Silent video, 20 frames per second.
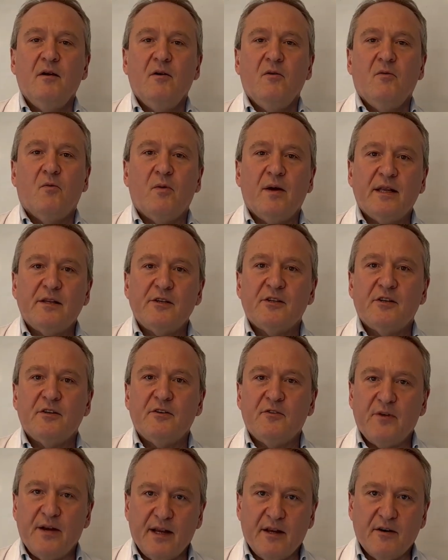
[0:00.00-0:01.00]
which
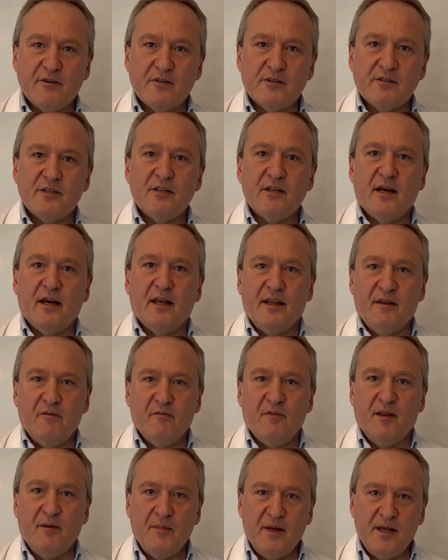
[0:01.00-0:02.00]
triggers an
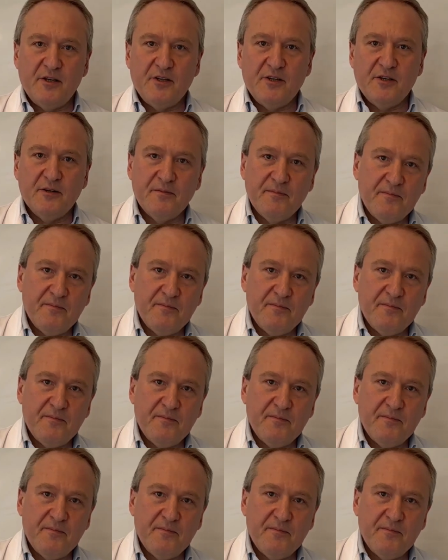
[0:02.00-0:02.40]
inflammation.